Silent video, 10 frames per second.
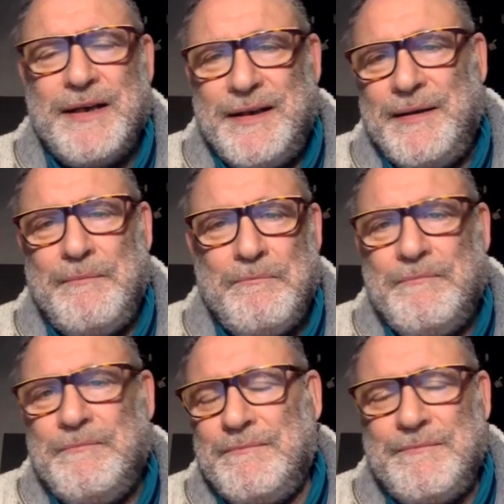and he
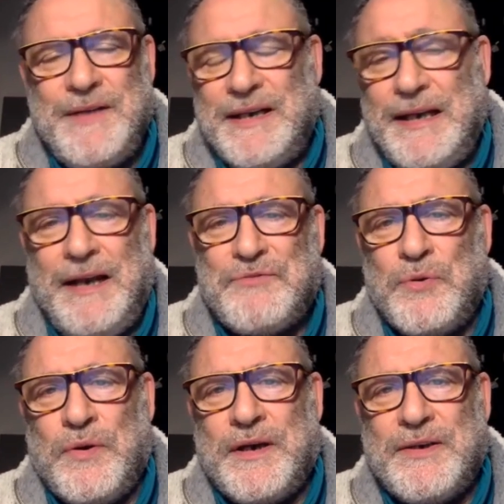didn't have to
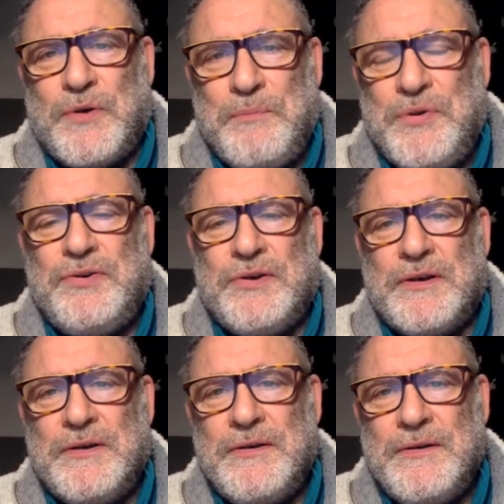look at the computer.